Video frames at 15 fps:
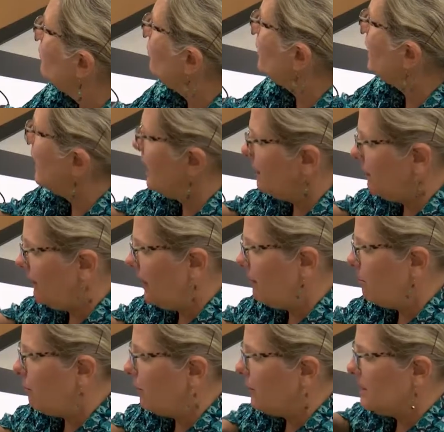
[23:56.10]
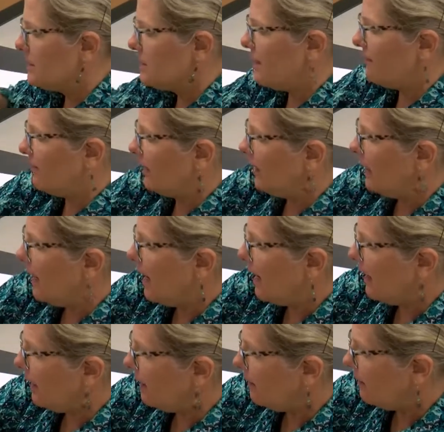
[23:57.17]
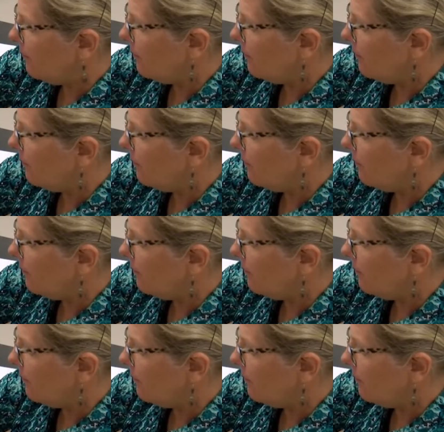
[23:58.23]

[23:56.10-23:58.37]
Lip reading: we ended at 0.79